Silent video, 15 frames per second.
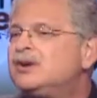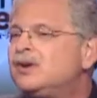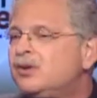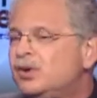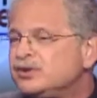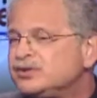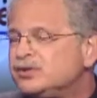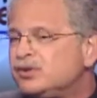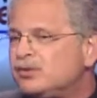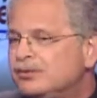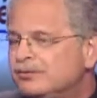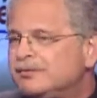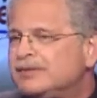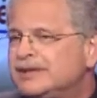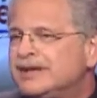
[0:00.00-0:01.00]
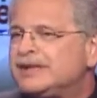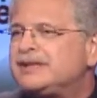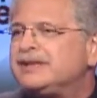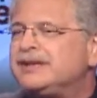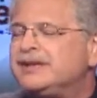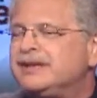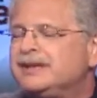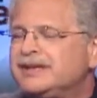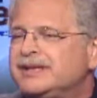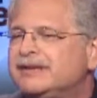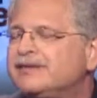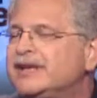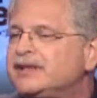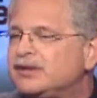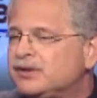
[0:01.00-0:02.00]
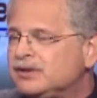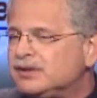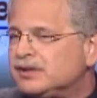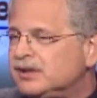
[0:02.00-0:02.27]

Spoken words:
also they've got the